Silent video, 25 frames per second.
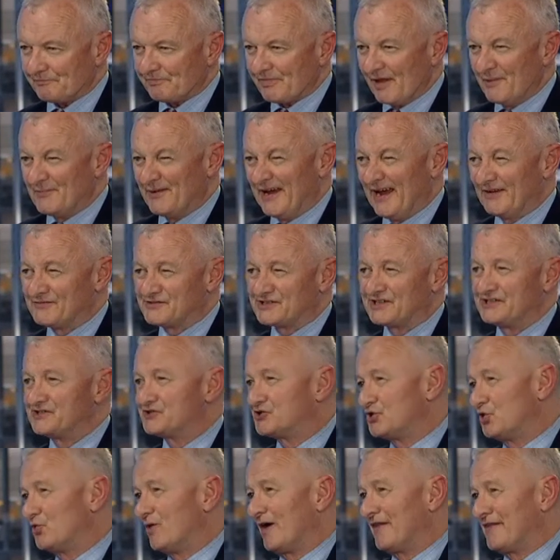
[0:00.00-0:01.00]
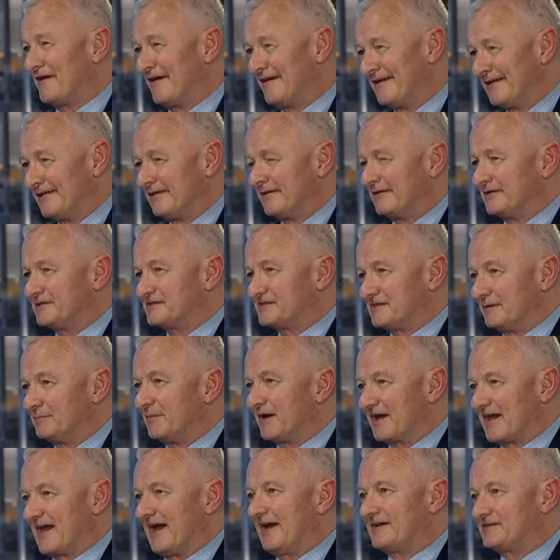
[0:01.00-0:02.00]
And we have seen two other
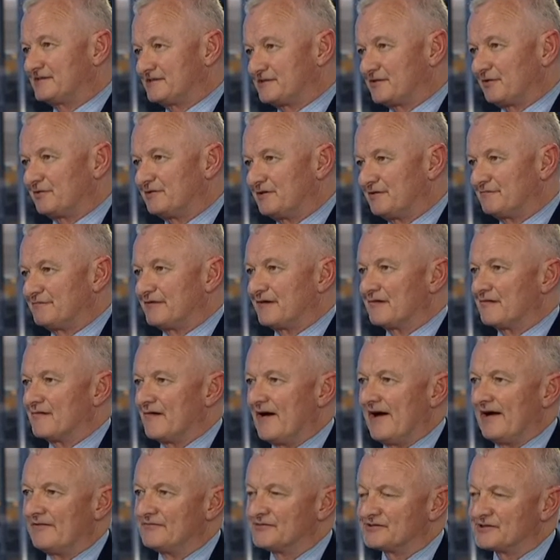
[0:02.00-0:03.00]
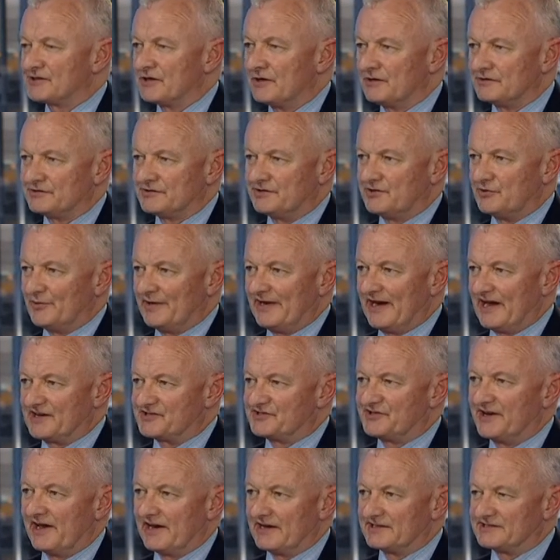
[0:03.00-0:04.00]
similar cases on different grounds to do with
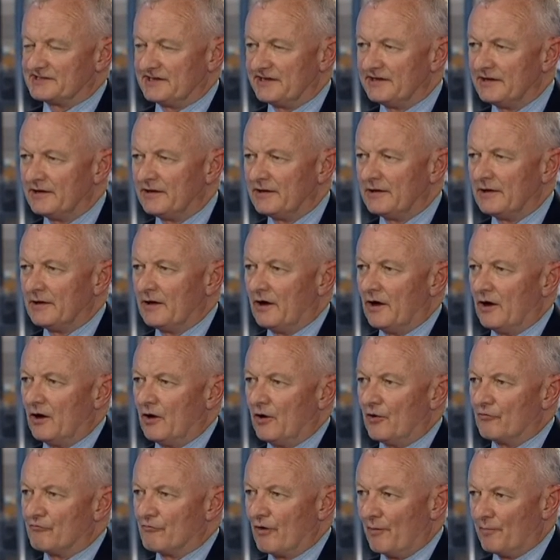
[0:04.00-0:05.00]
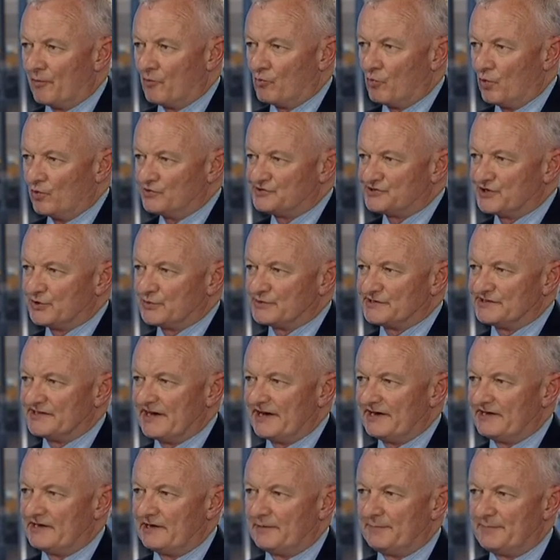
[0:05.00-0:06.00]
nationality. Uh, Robert Woods, who was an
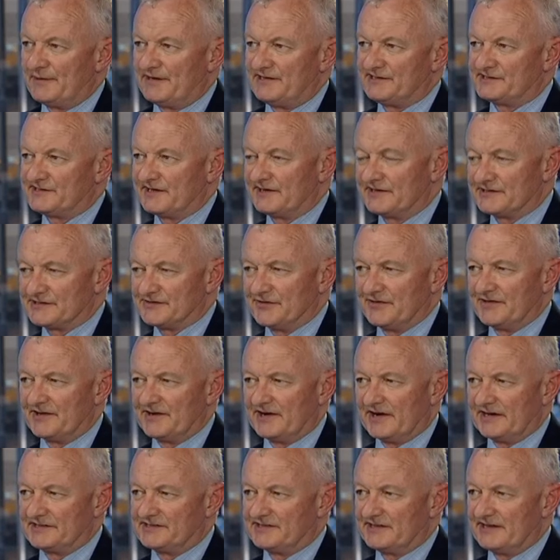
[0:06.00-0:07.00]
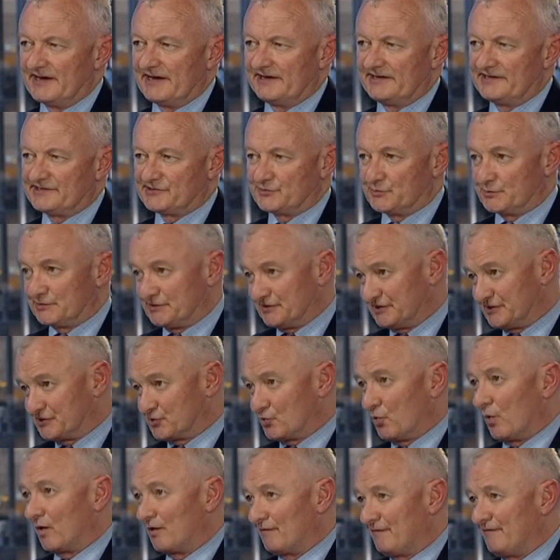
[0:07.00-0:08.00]
N D P senator in the nineteen eighties, was
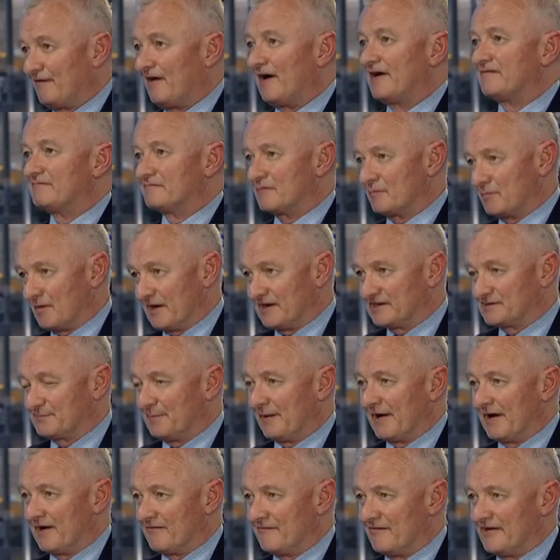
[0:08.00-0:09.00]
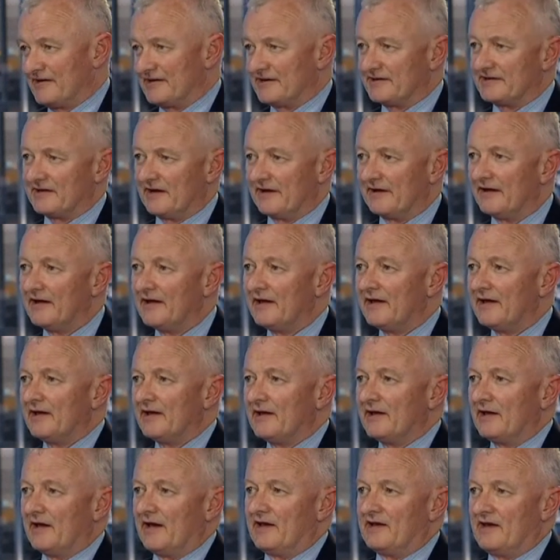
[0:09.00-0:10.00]
disqualified and replaced by Arena Dunn.
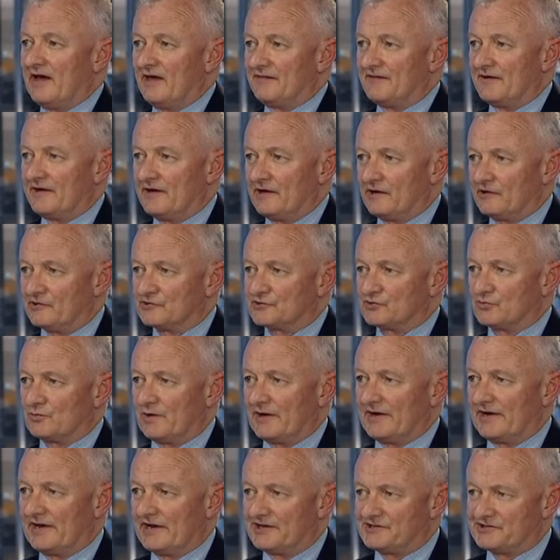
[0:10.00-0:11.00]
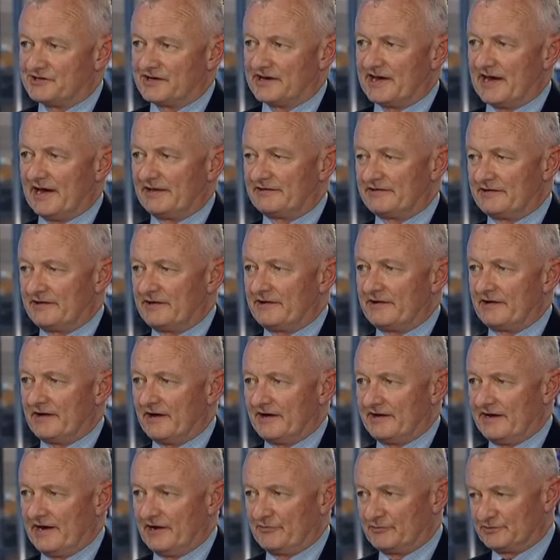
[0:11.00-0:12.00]
And Heather Hill, who was a One Nation candidate in
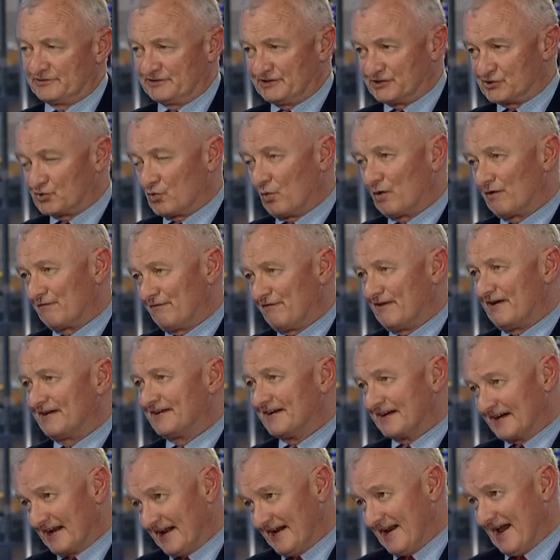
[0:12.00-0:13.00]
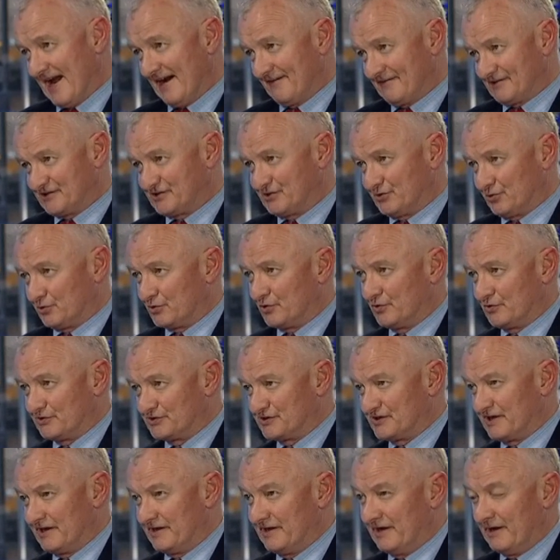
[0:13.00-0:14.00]
ninety-eight, was disqualified and Len Harris took her
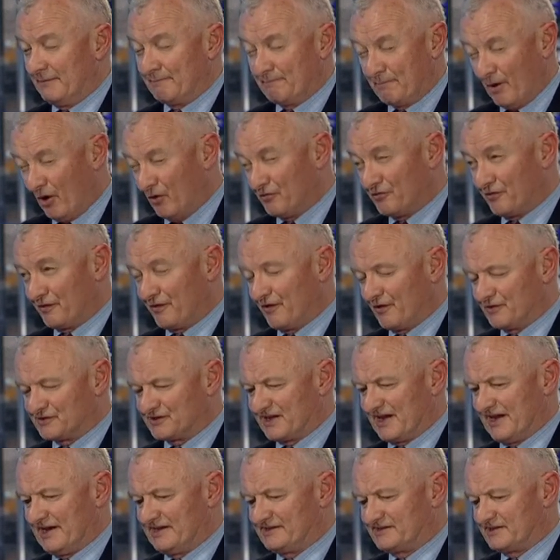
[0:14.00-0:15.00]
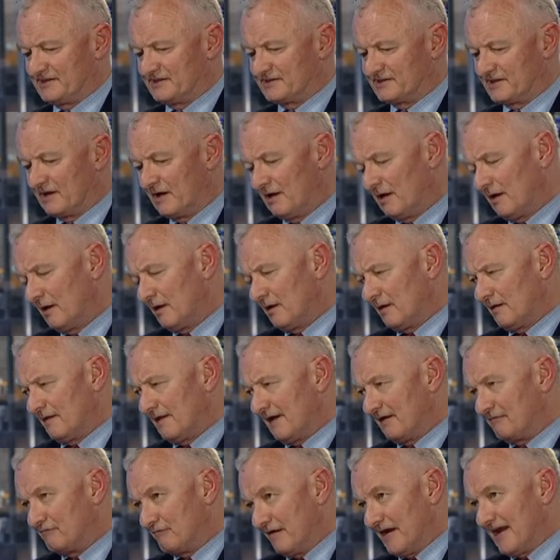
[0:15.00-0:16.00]
seat. In both of those cases,
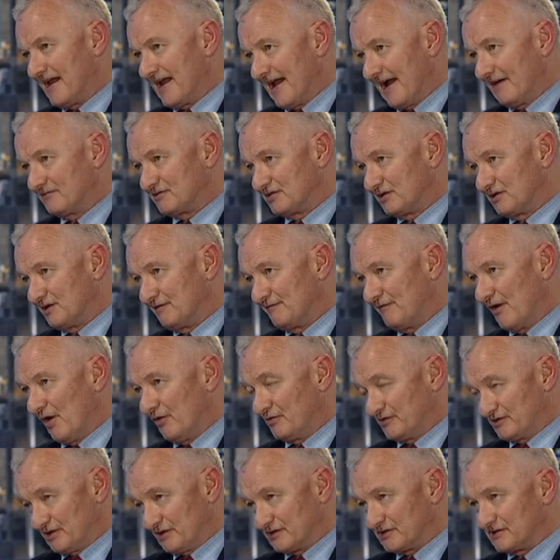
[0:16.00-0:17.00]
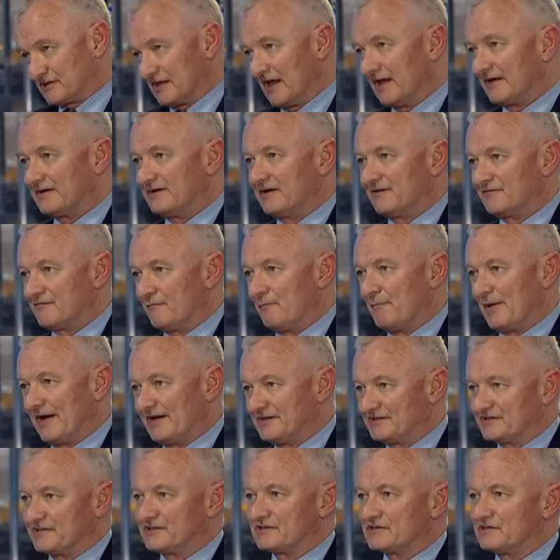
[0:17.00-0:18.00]
they recounted the votes on slightly different
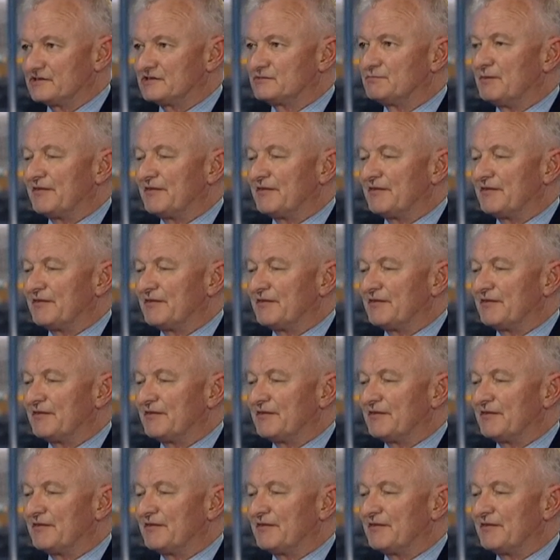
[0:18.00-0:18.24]
bases, mm-hmm.